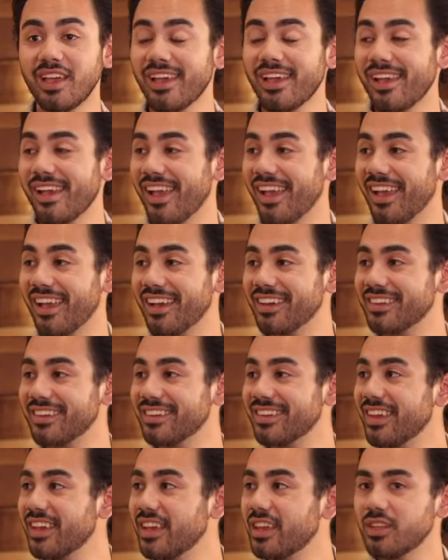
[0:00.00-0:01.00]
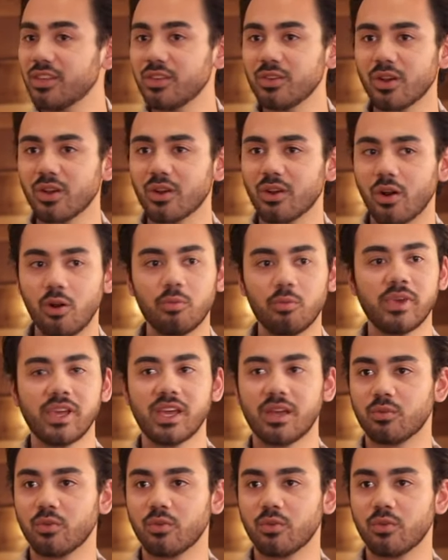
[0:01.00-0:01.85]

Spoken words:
and you go, oh man,